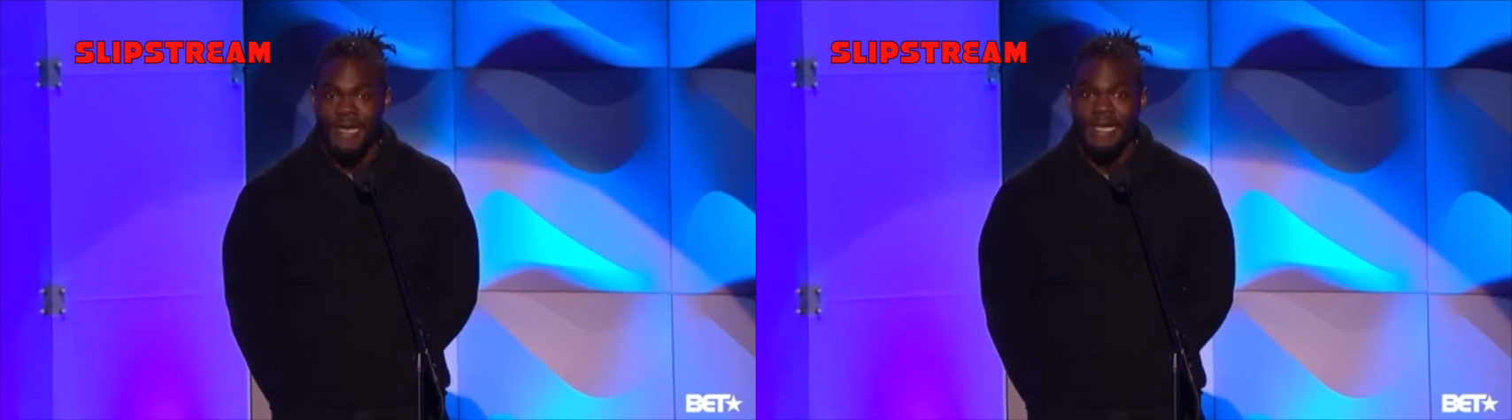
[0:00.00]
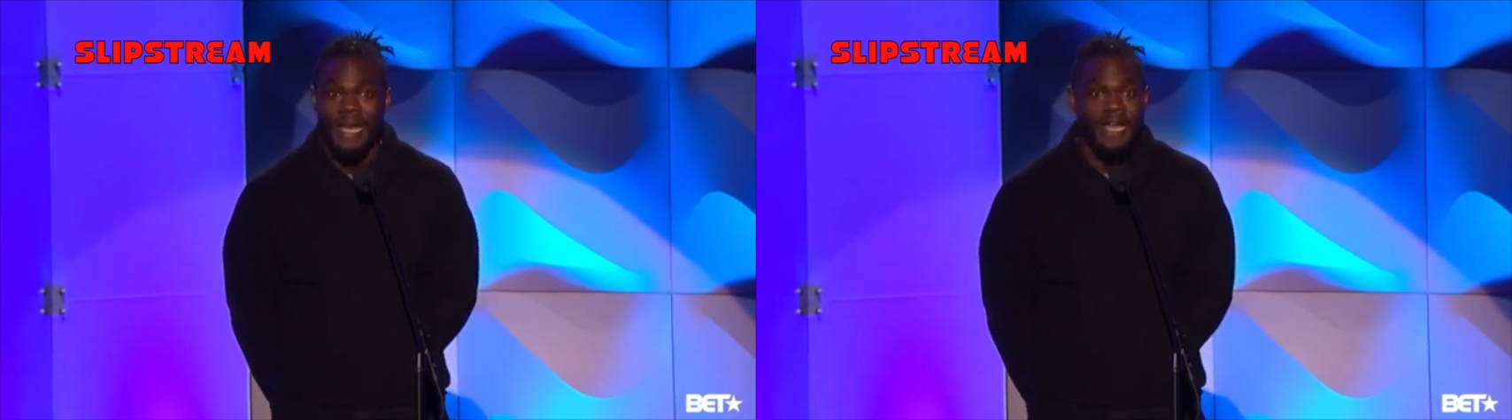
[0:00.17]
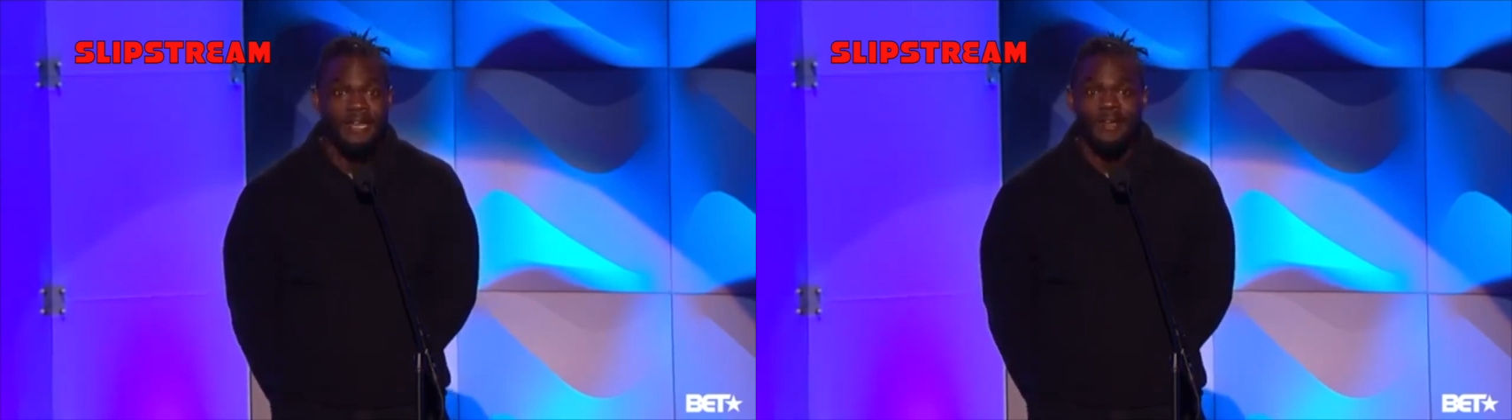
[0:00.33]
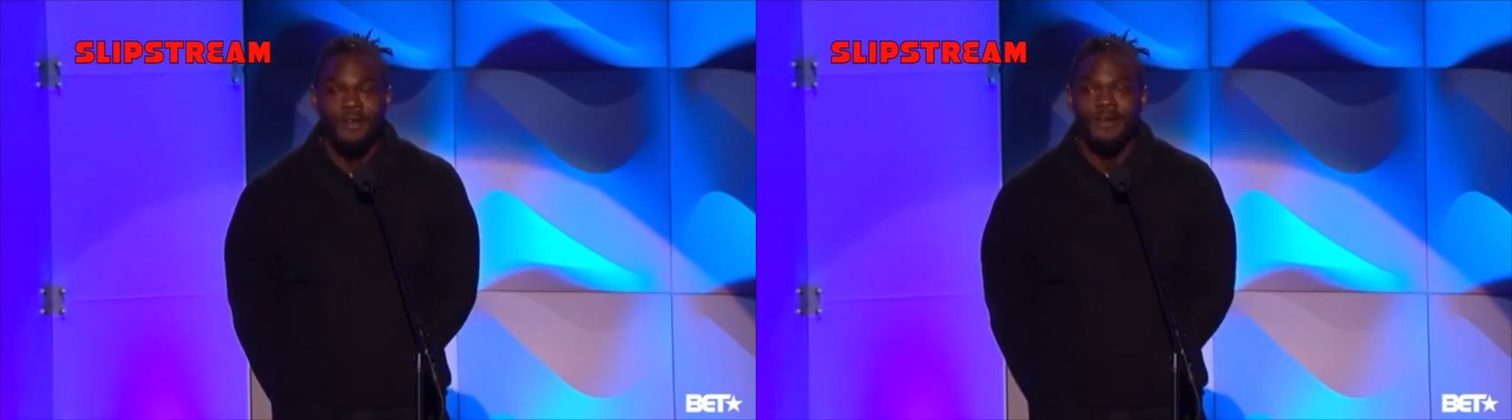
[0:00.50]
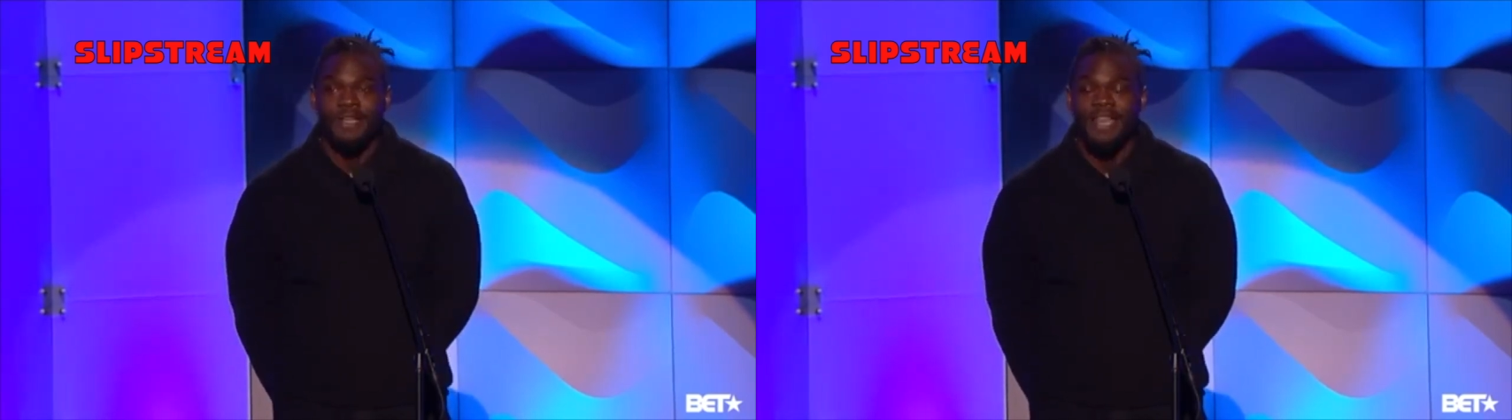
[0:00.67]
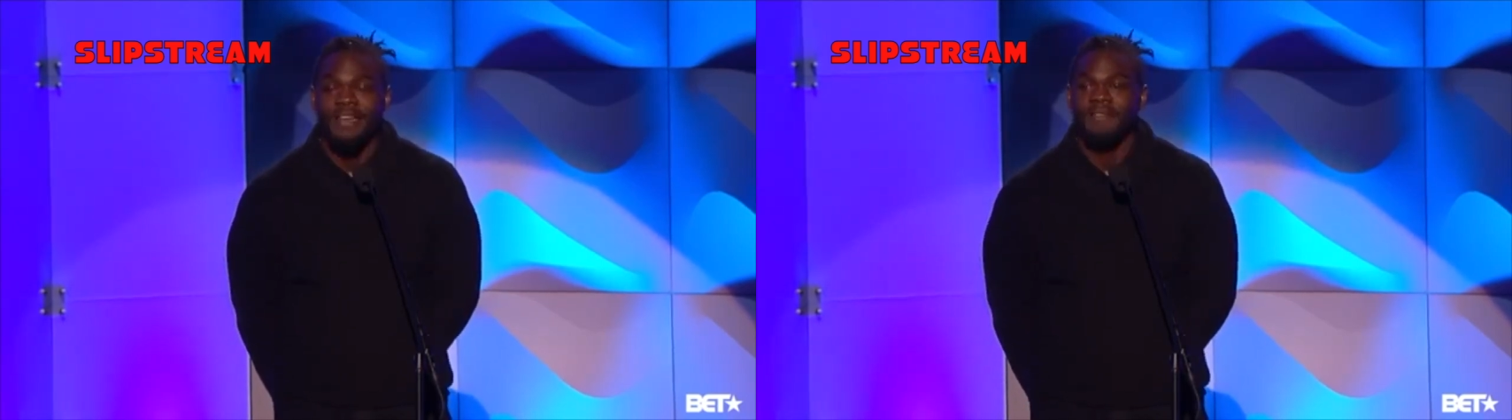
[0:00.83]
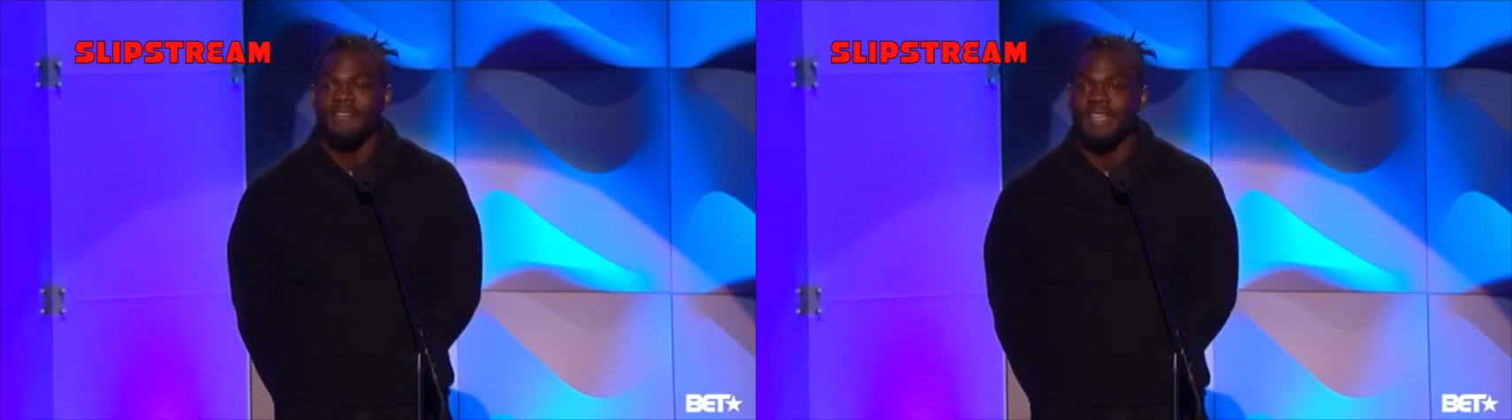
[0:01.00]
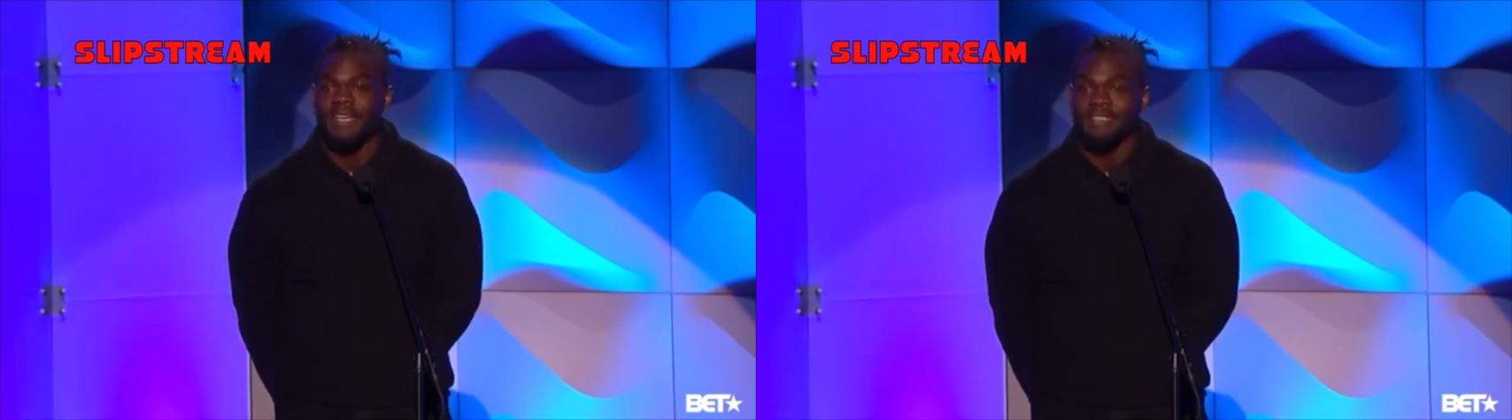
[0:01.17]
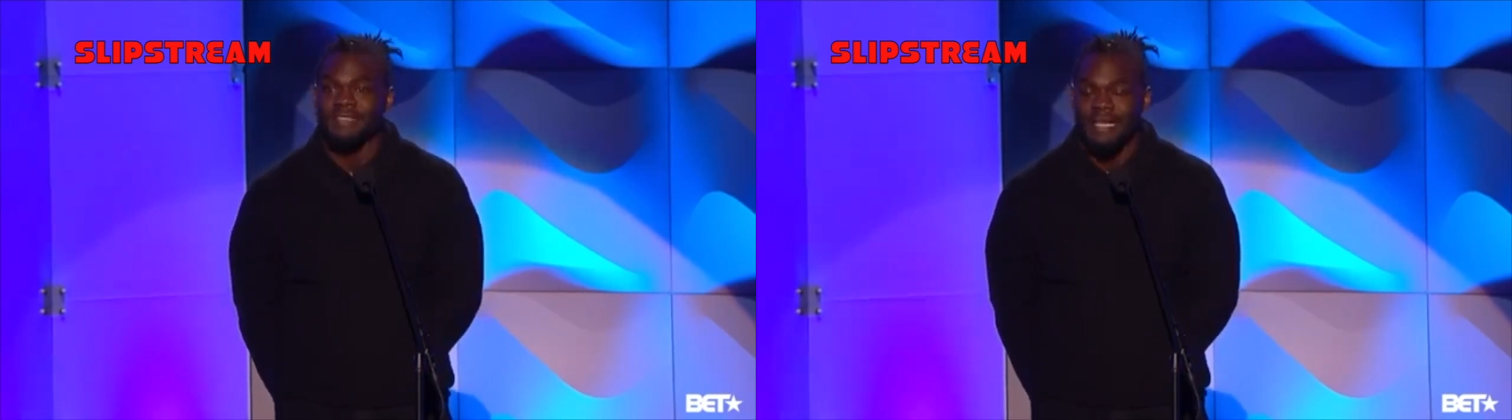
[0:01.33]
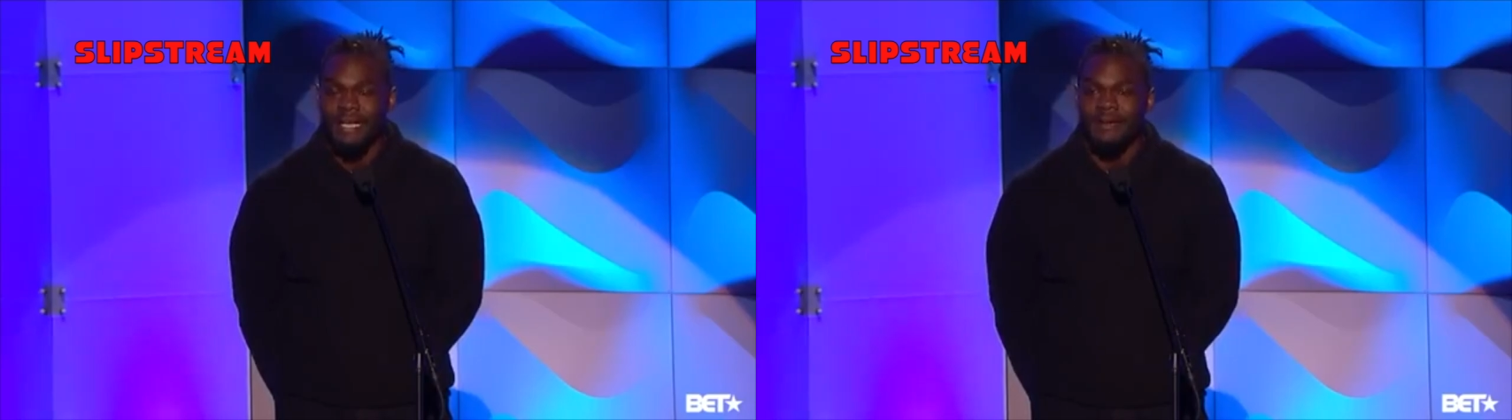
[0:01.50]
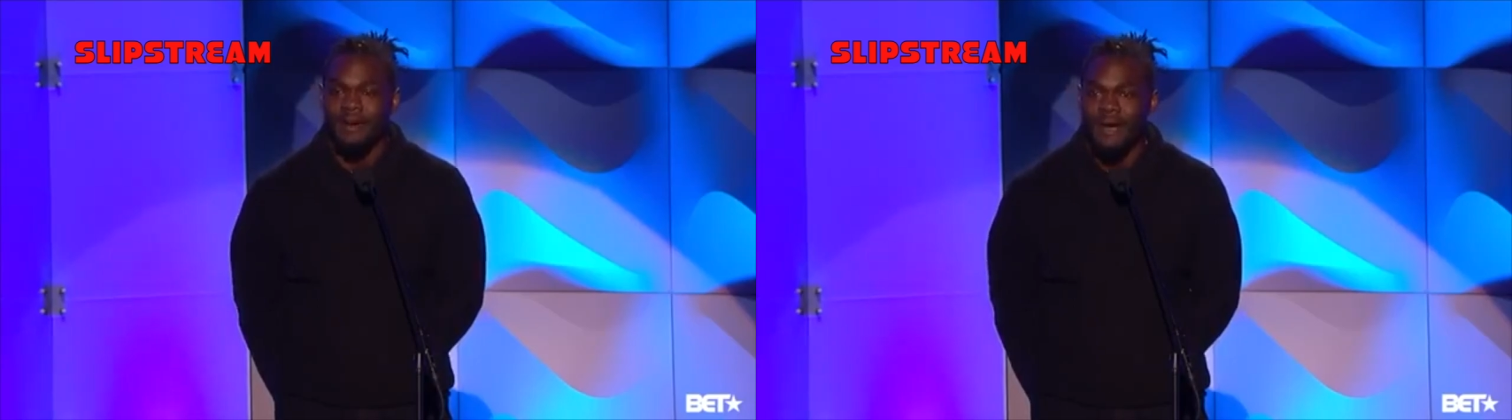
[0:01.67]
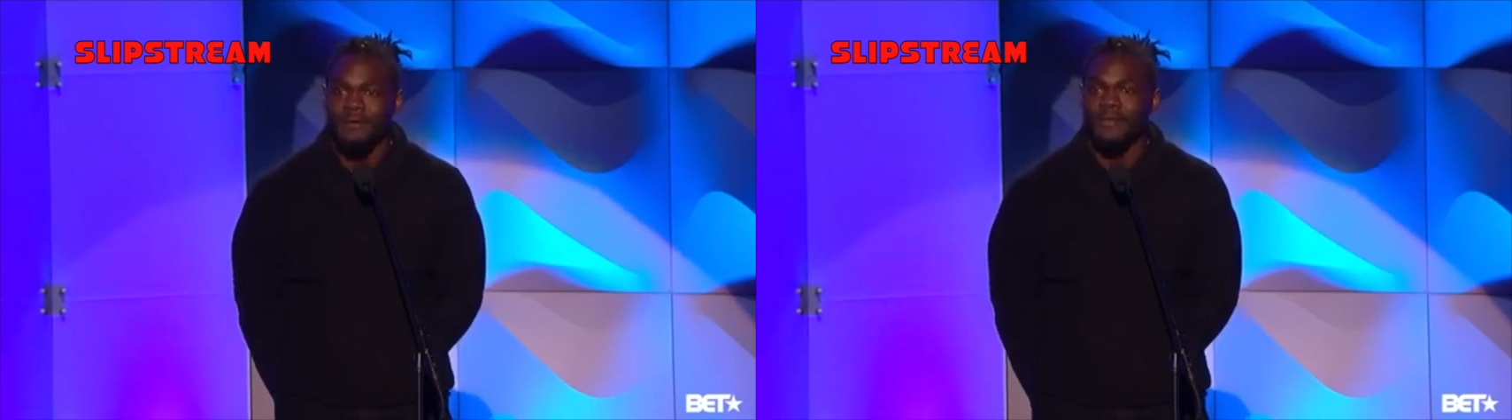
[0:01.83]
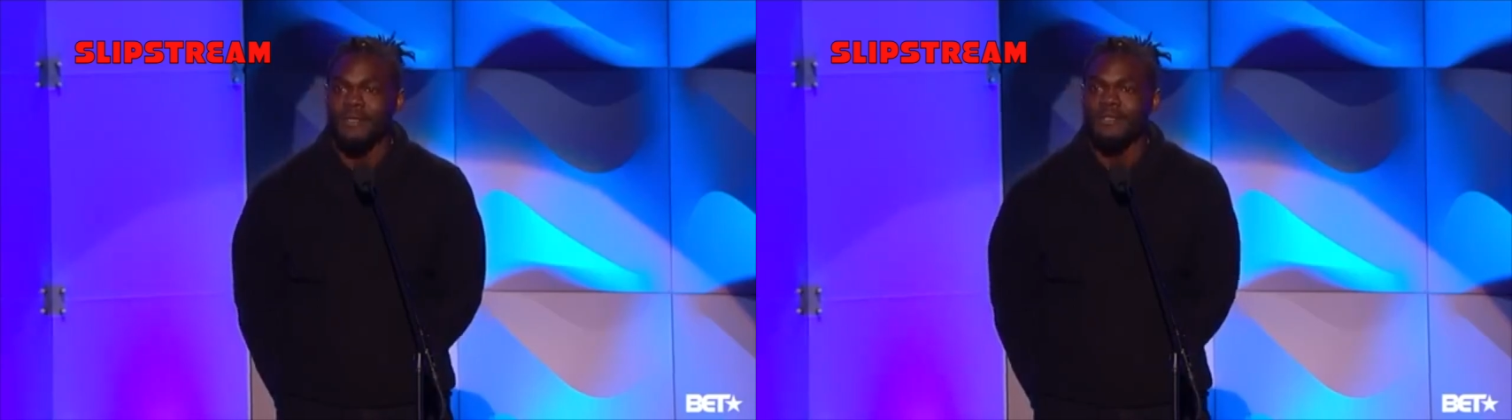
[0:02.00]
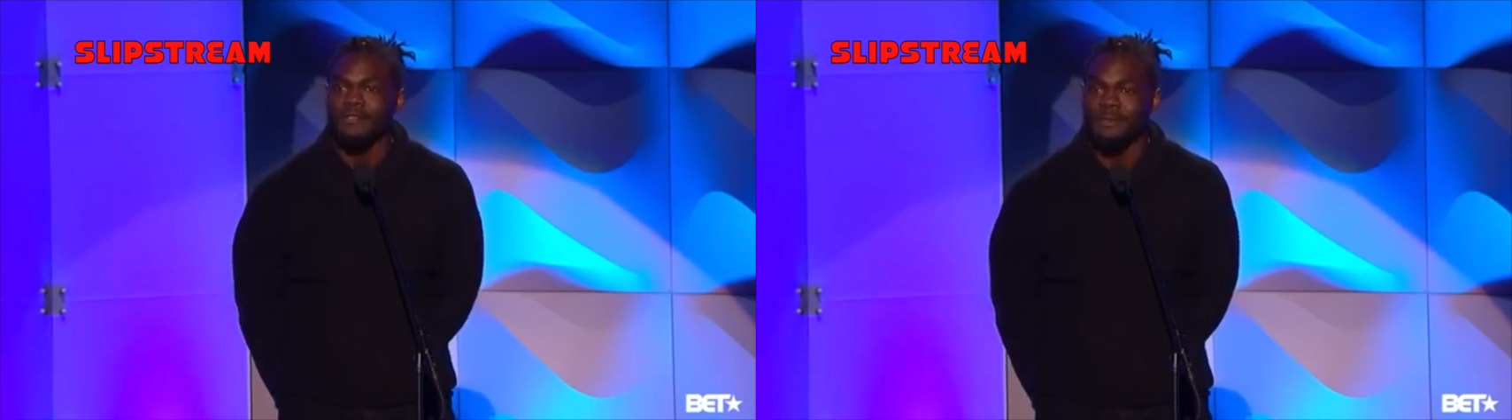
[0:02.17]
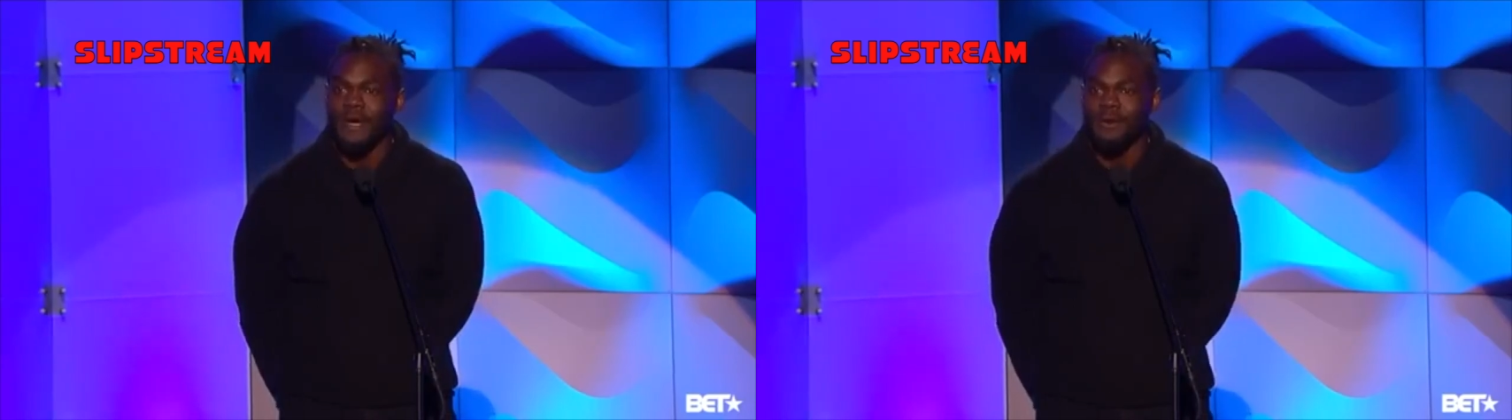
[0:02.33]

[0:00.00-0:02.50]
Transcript: And I didn't know 11 days later I would lose